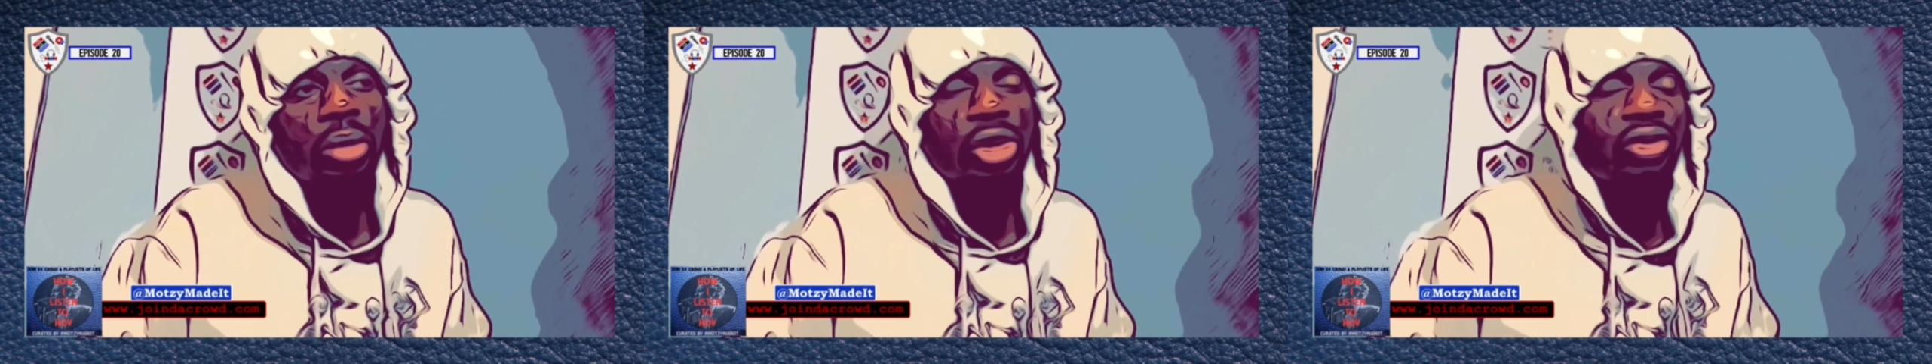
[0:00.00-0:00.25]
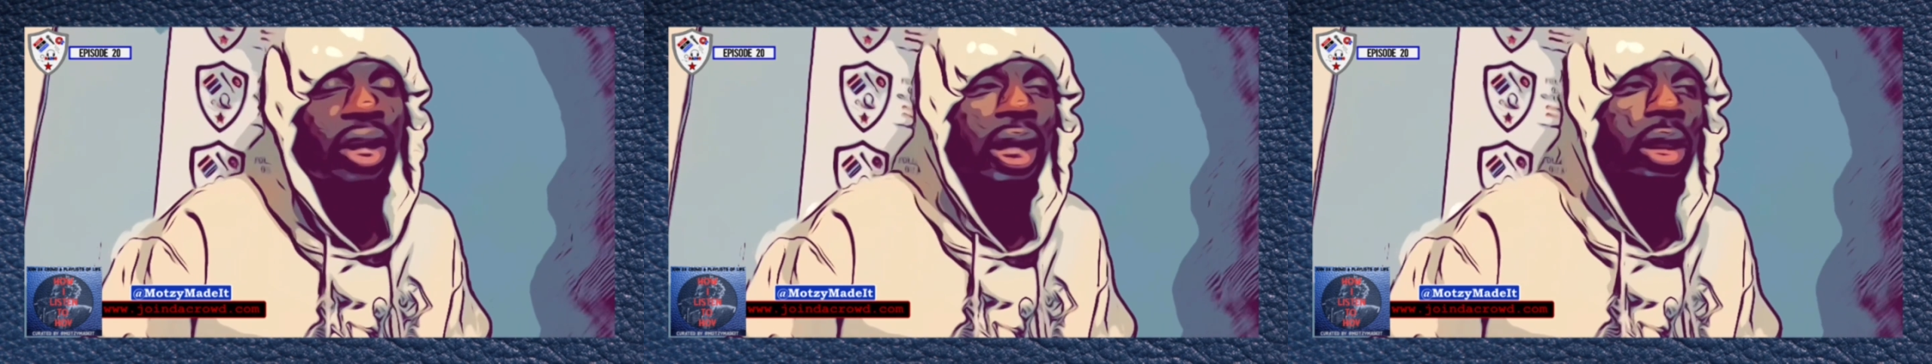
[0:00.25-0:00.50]

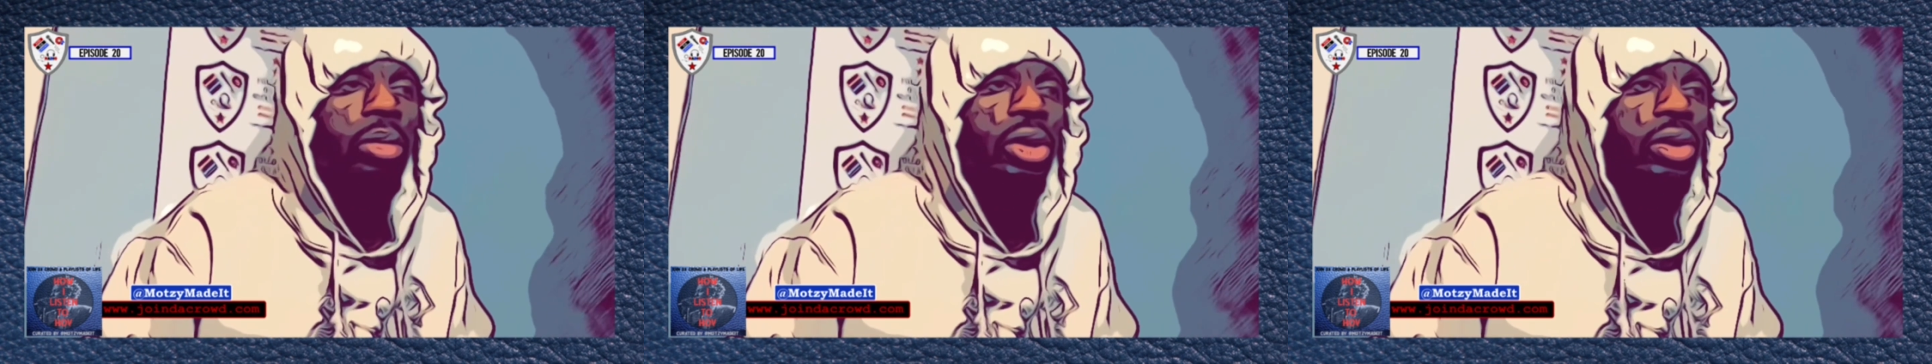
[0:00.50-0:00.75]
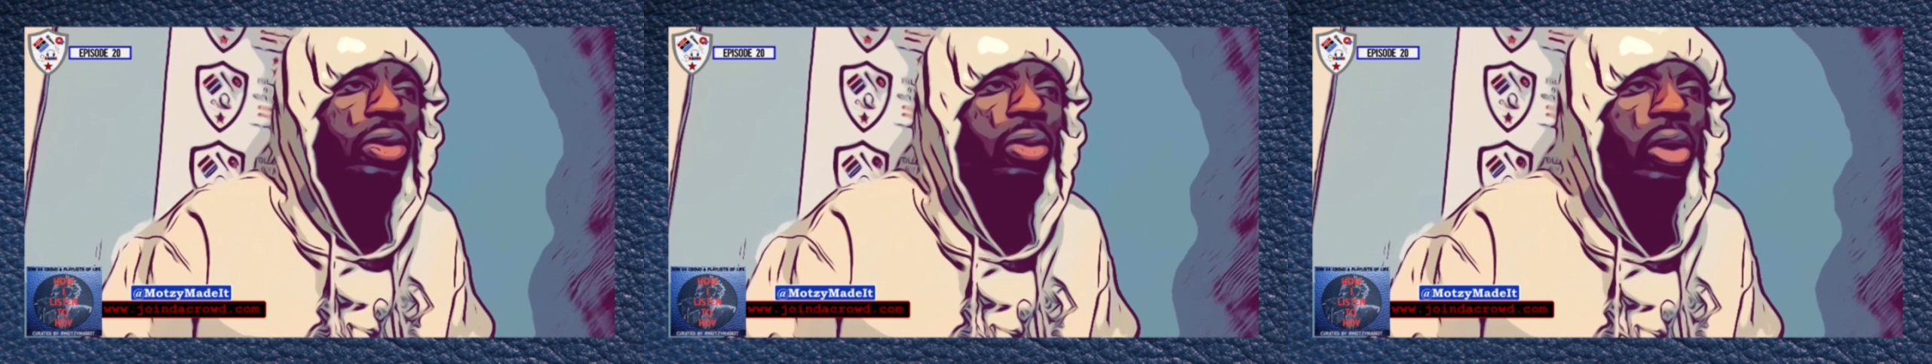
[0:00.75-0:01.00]
was track
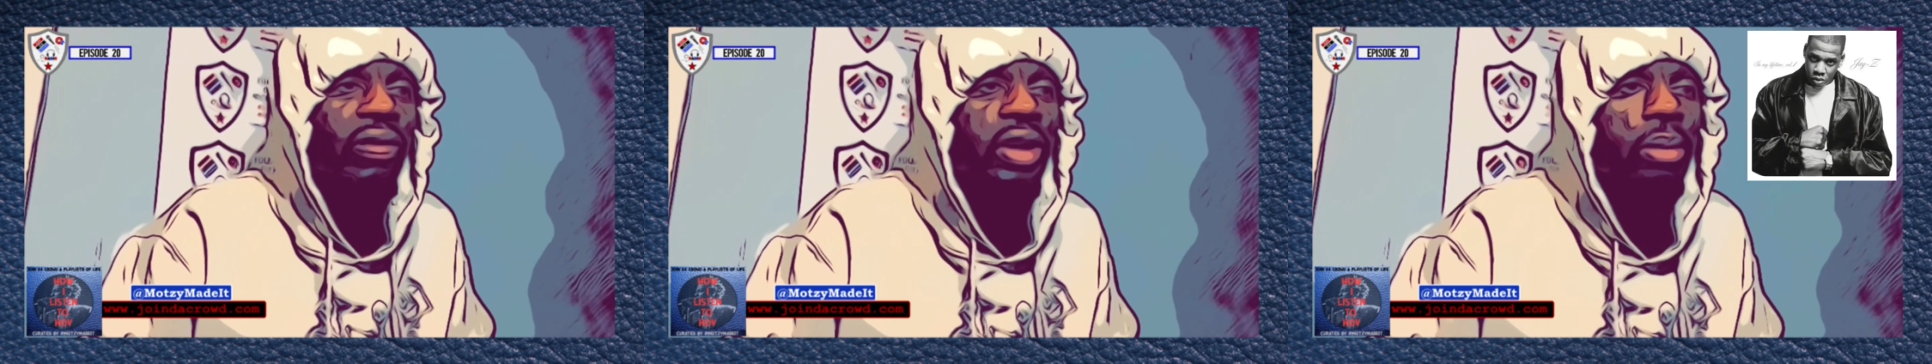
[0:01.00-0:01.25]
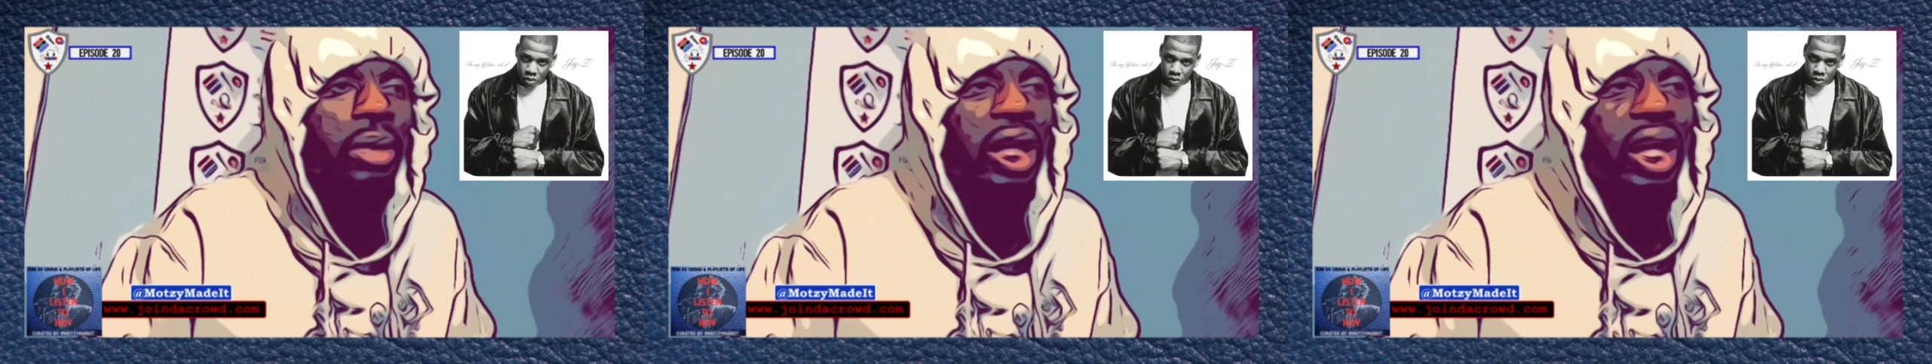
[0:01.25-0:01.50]
number 2
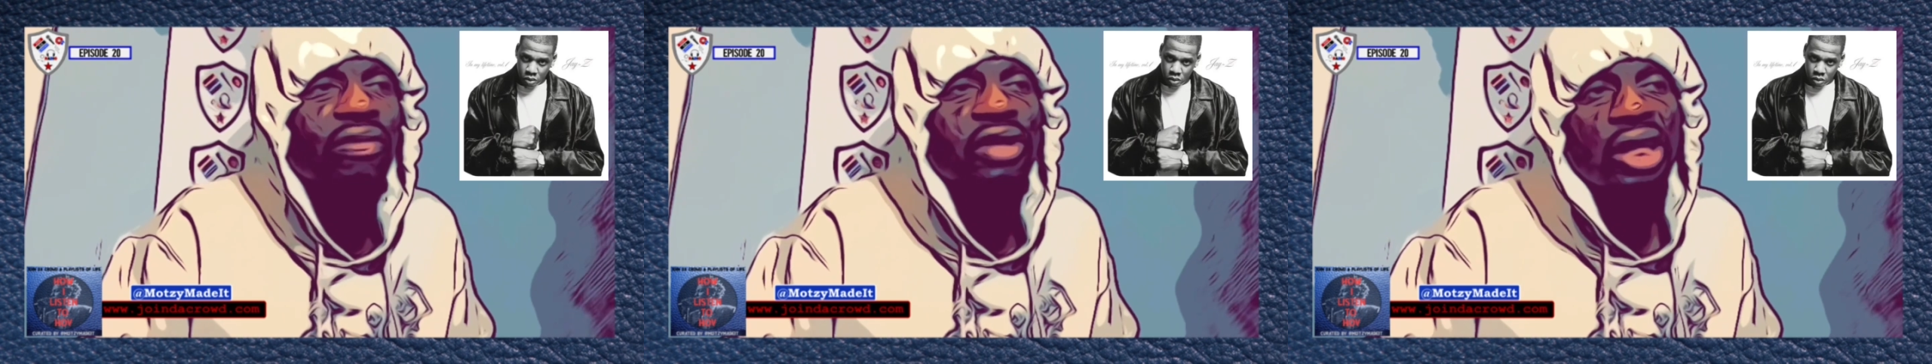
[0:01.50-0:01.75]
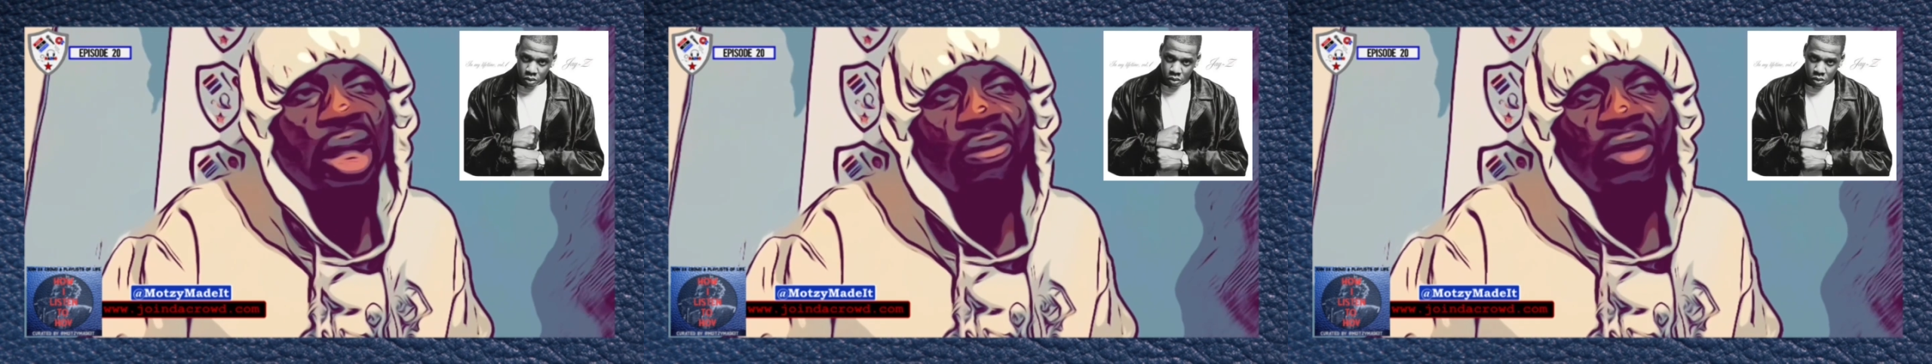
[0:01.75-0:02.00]
off the In My
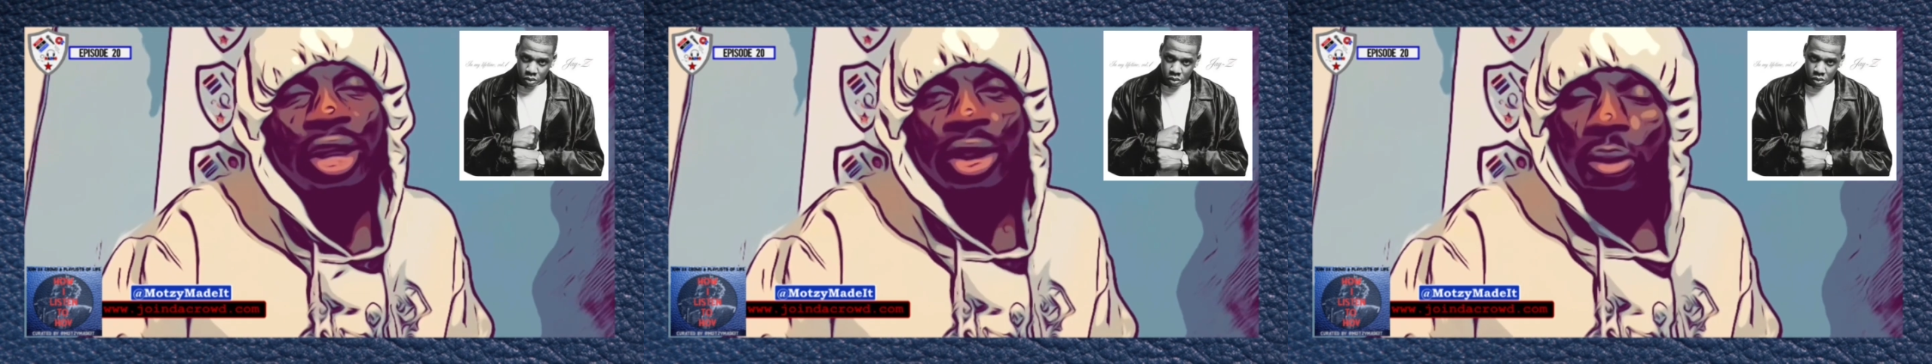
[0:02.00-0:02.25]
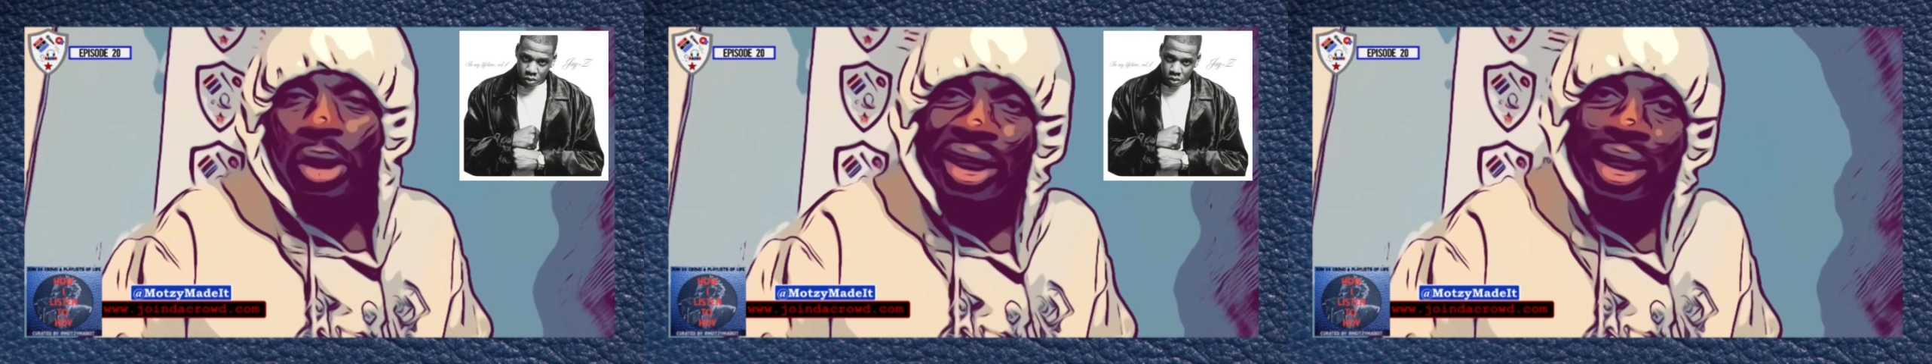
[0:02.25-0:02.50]
Lifetime
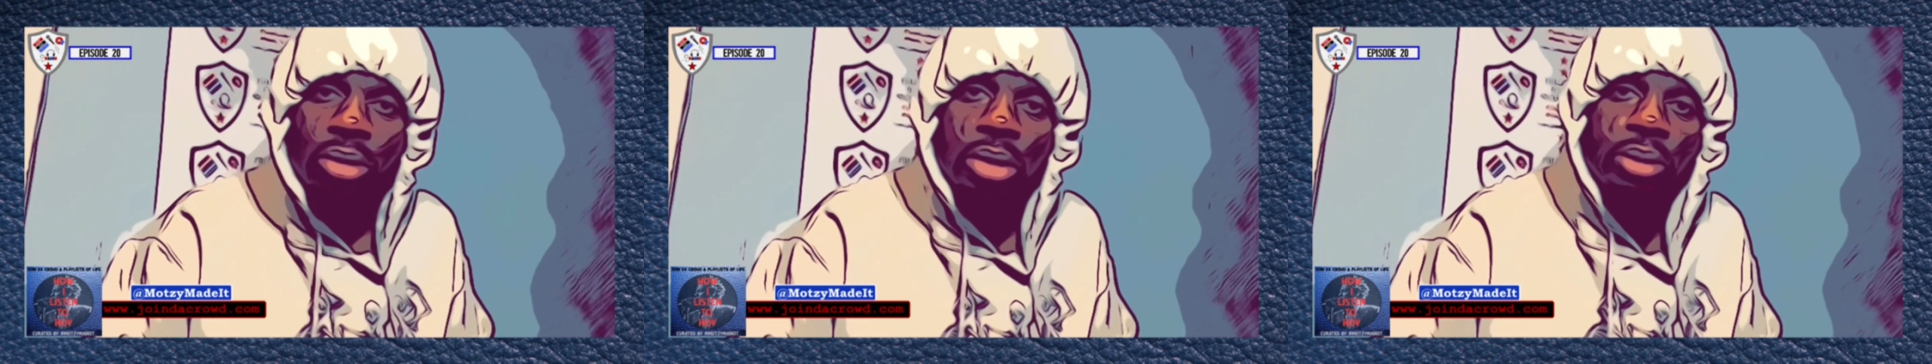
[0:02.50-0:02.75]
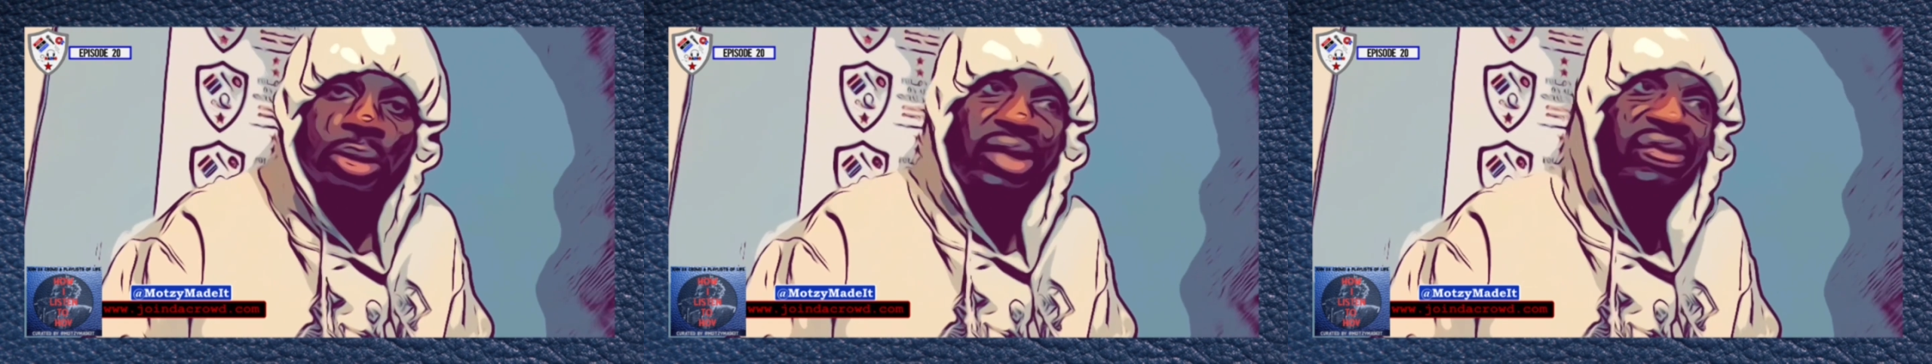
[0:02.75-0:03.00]
Volume 1
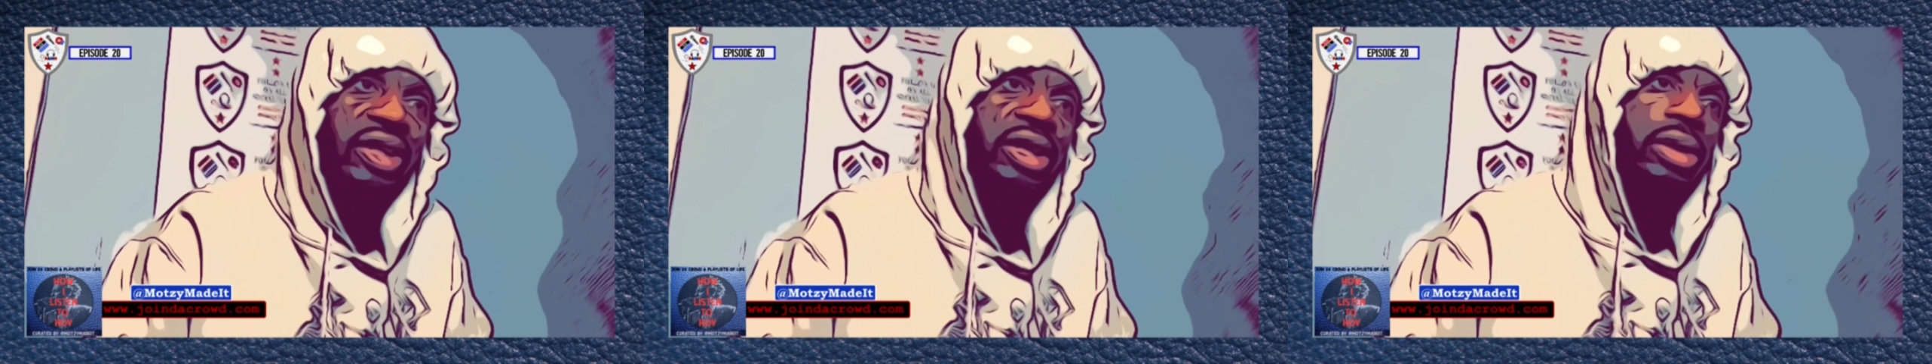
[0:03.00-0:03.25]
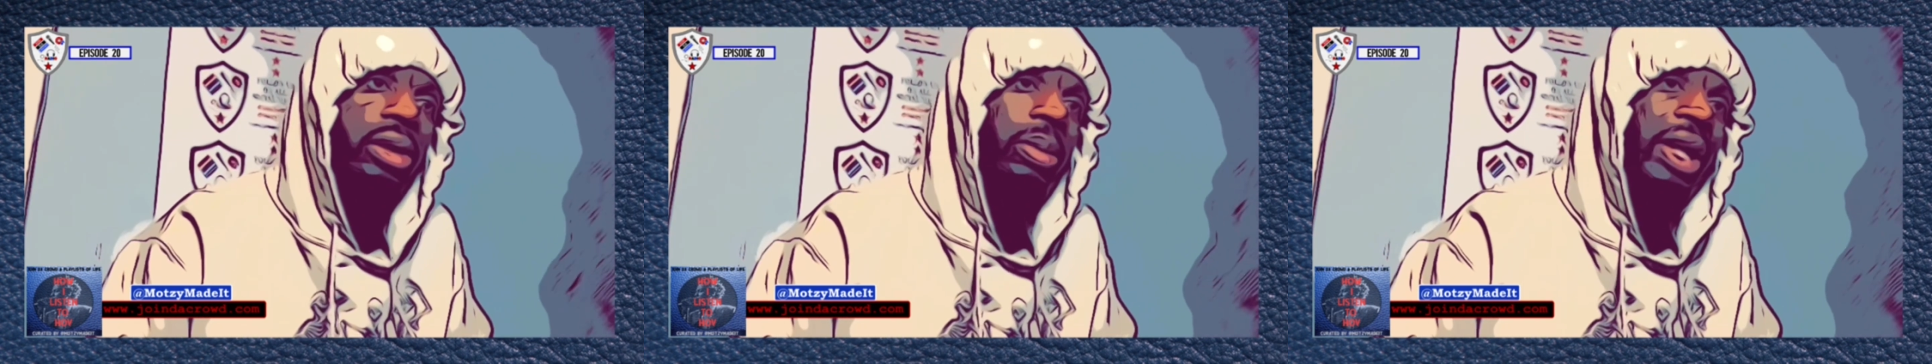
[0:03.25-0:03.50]
album. It
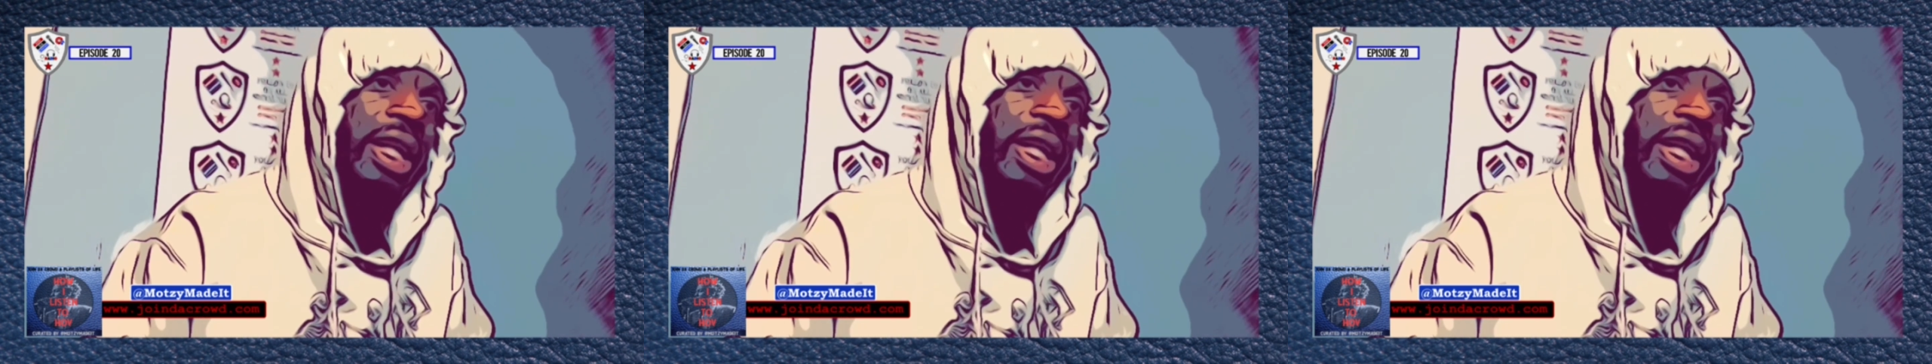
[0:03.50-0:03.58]
features